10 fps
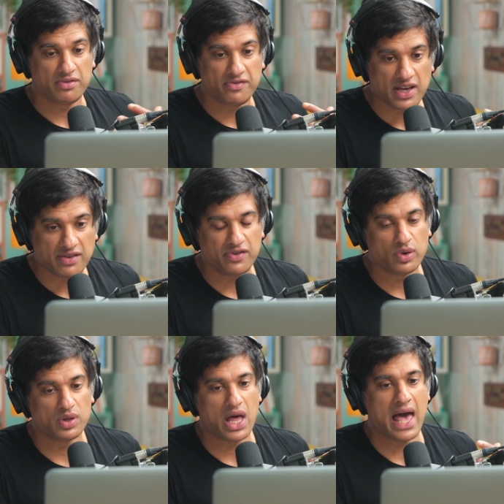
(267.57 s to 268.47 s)

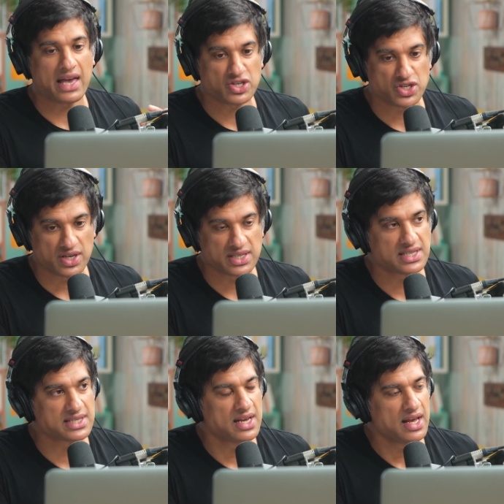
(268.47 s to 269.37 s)
fearful,
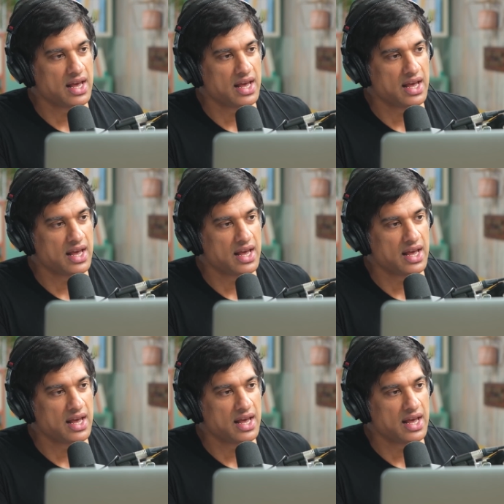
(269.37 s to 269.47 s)
anxious.